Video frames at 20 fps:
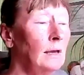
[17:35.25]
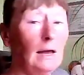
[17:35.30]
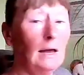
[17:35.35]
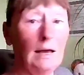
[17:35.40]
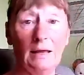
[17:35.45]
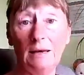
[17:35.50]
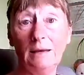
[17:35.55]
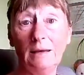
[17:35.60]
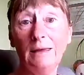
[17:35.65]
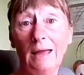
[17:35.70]

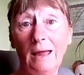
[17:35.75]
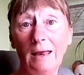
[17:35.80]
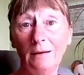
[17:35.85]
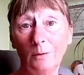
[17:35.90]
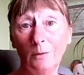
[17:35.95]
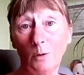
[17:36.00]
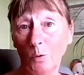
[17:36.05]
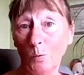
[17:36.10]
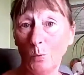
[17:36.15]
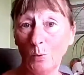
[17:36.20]
And
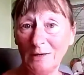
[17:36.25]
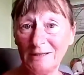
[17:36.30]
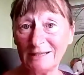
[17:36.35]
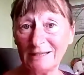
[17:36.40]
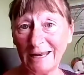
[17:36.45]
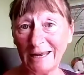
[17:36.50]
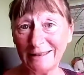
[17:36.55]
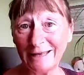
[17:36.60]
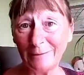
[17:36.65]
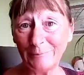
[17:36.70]
again, we
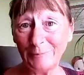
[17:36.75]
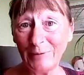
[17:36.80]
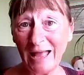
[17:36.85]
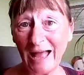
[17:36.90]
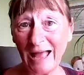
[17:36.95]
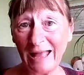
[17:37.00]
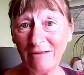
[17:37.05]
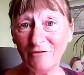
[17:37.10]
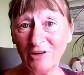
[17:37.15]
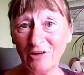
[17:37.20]
take that
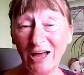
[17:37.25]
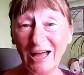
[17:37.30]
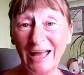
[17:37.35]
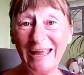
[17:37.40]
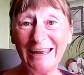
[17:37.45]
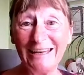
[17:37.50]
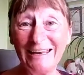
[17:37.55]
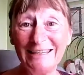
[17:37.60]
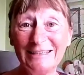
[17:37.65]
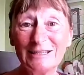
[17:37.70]
behavior
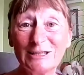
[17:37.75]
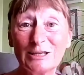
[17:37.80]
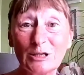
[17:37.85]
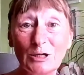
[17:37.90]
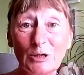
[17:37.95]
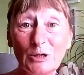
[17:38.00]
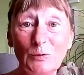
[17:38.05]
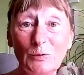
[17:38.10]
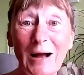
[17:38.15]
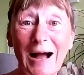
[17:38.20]

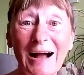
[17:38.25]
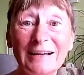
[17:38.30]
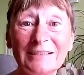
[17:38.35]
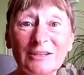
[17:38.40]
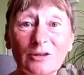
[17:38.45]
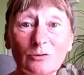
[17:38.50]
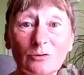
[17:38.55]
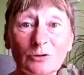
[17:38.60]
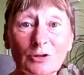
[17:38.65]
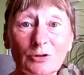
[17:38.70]
into
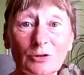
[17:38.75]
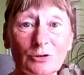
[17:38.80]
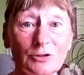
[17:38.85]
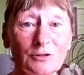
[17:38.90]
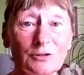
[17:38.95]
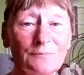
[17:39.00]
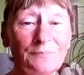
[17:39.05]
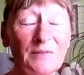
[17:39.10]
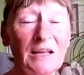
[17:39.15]
adulthood.